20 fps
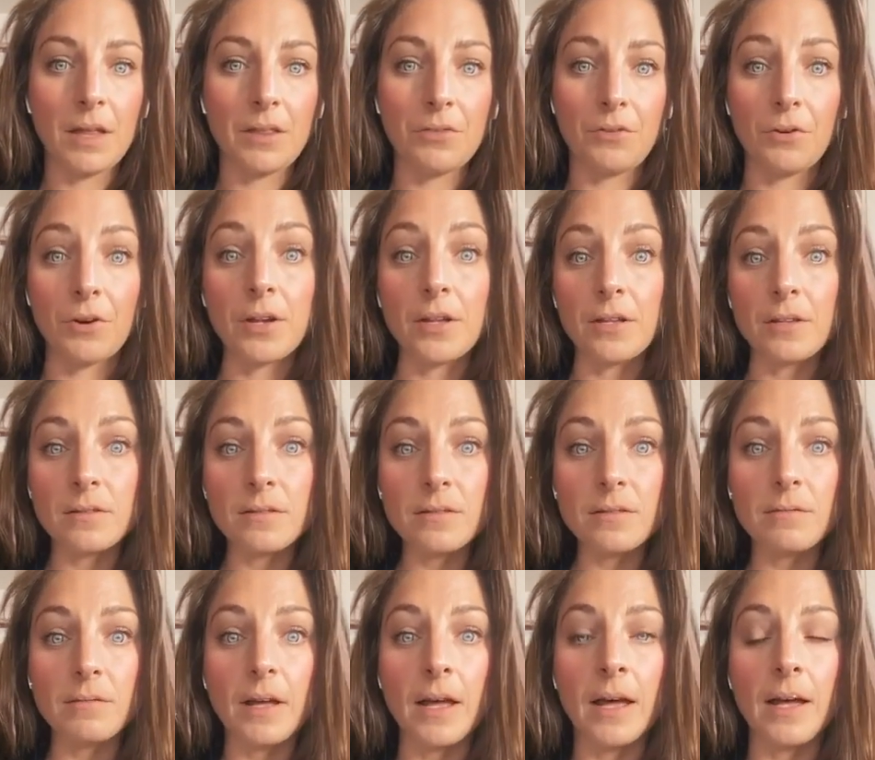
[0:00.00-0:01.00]
there
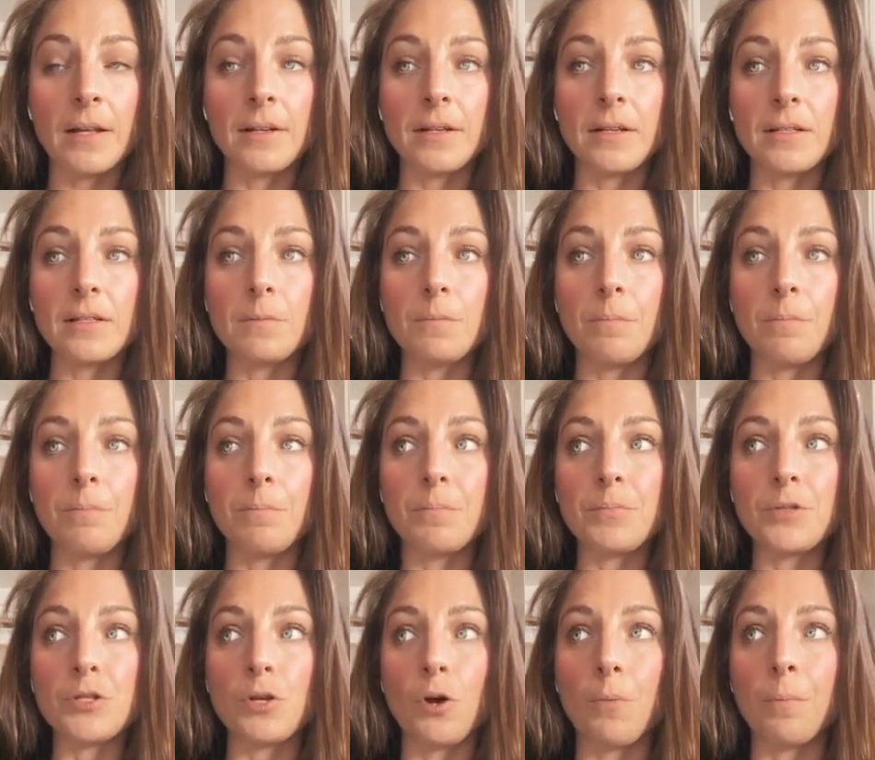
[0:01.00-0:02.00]
is, and it's
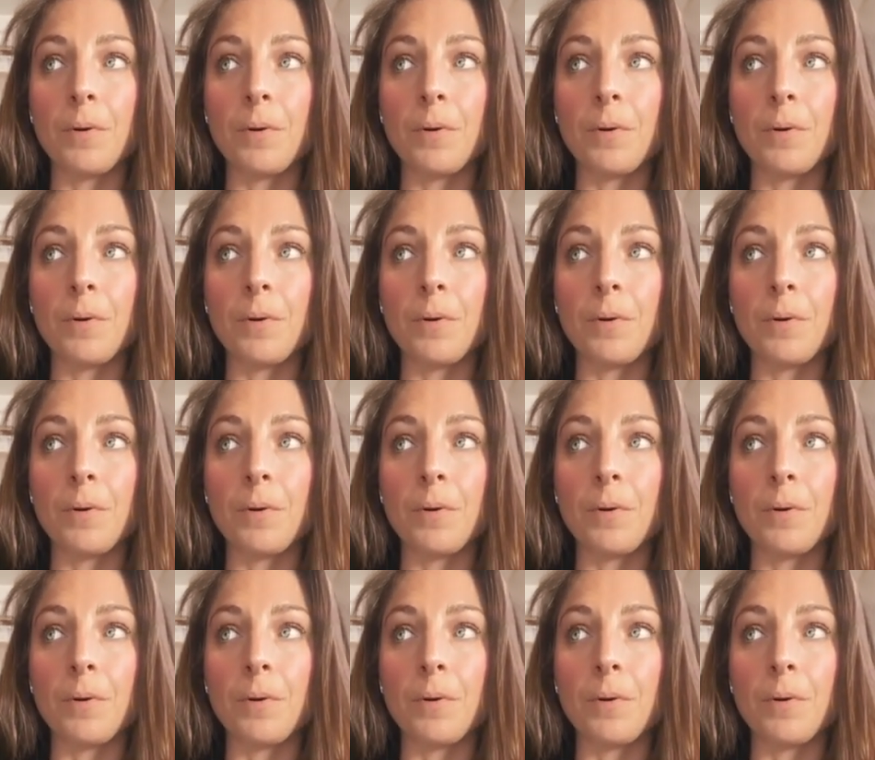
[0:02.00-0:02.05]
so